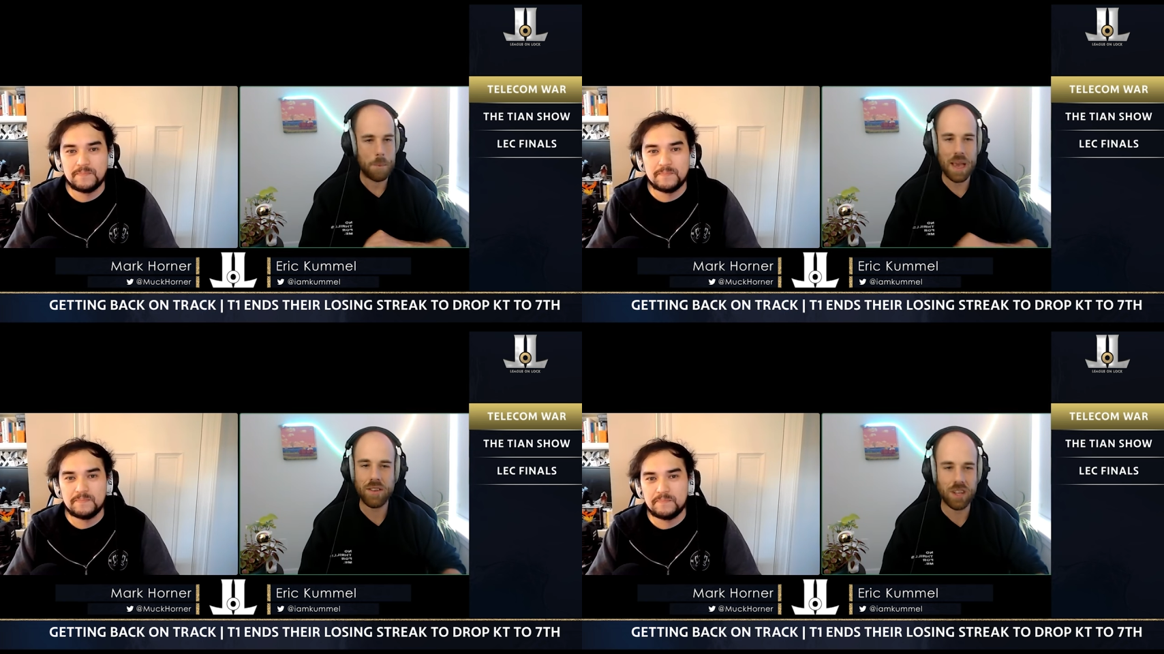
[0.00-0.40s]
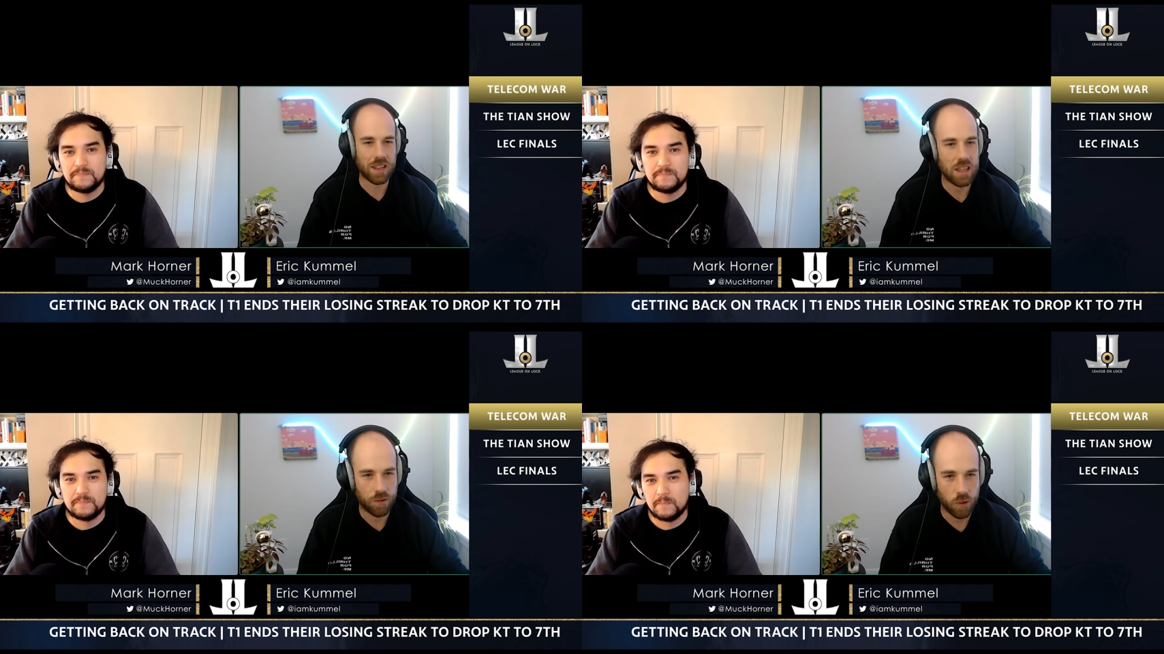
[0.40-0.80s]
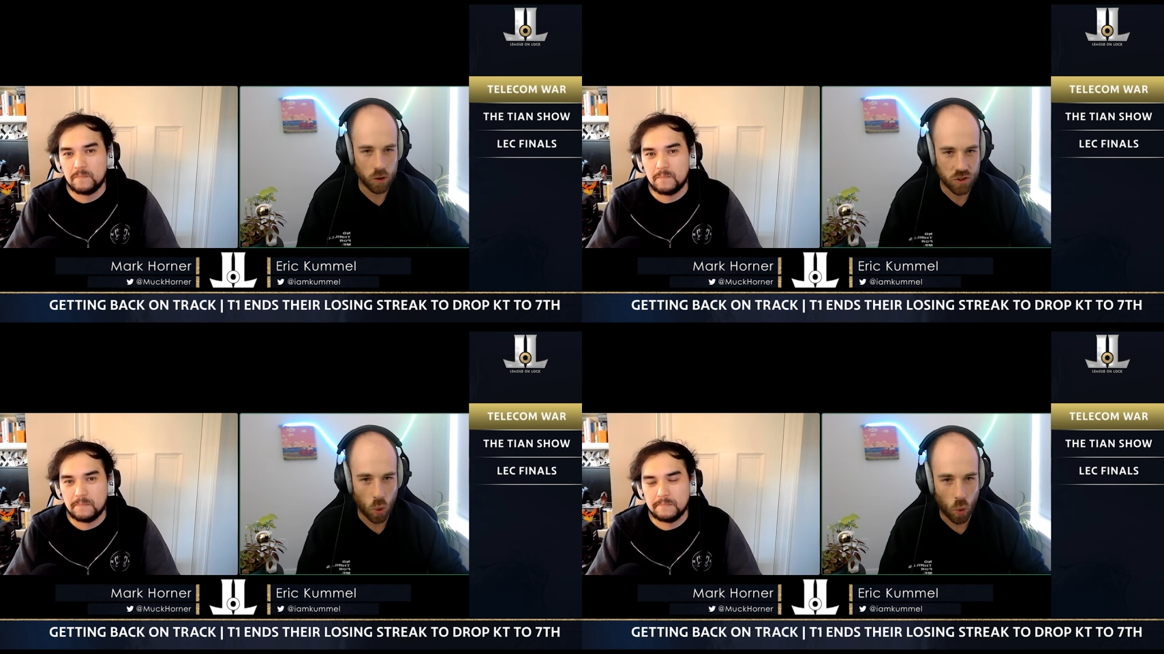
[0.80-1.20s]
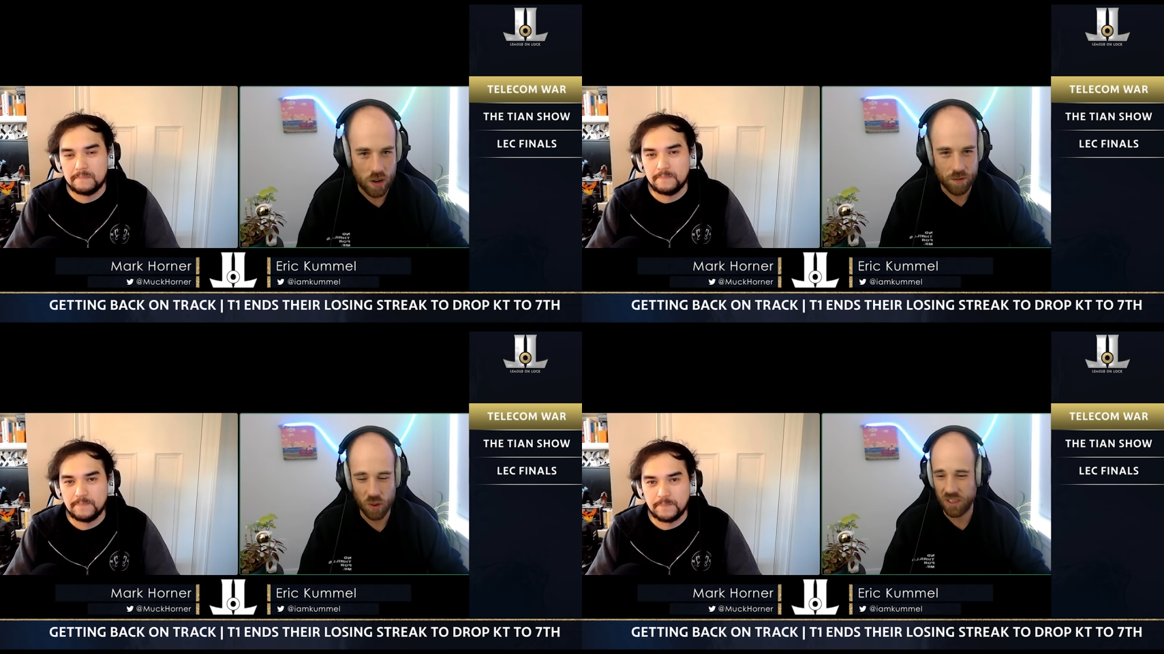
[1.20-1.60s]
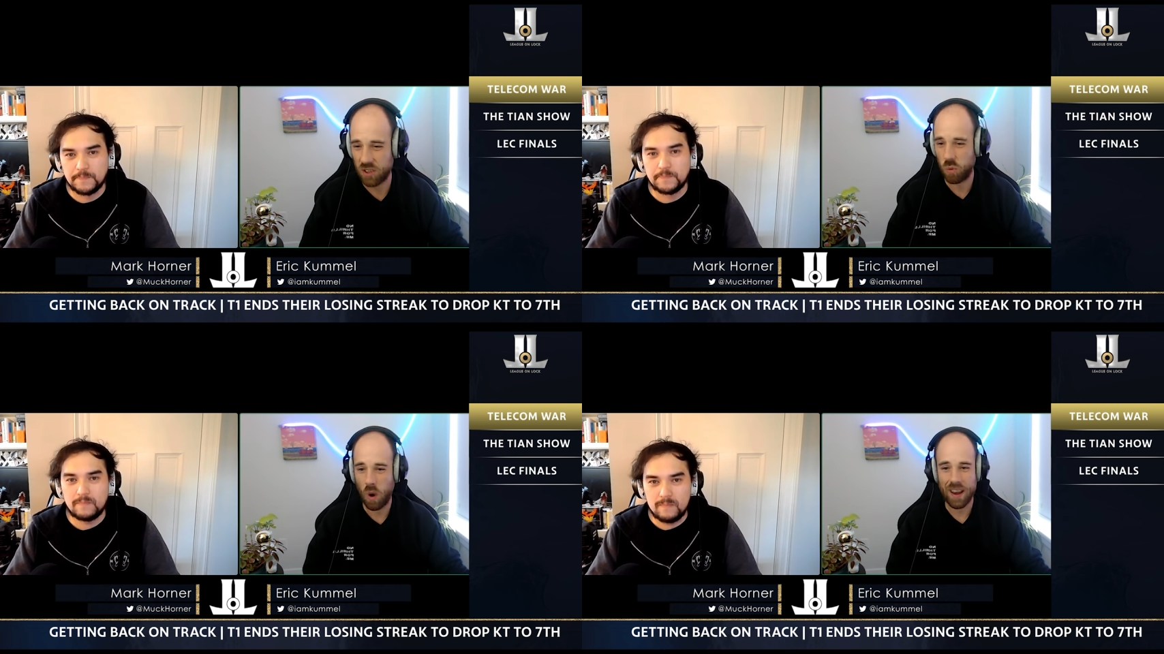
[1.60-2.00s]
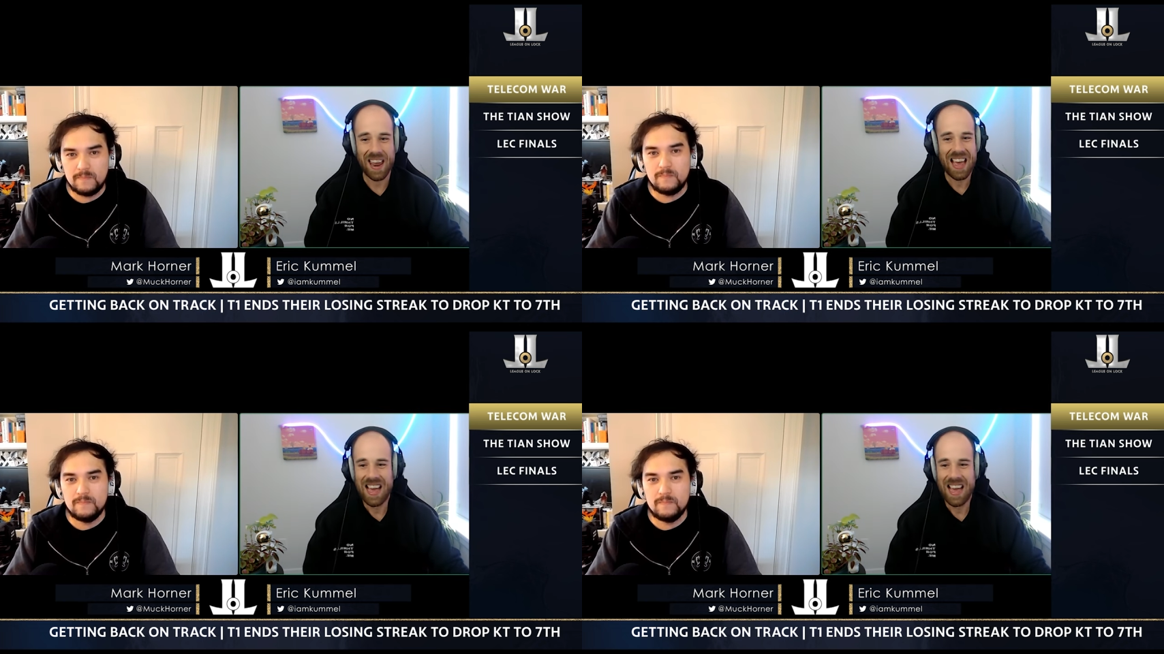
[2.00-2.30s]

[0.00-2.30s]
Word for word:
Speaker 1: basically the full story for this one.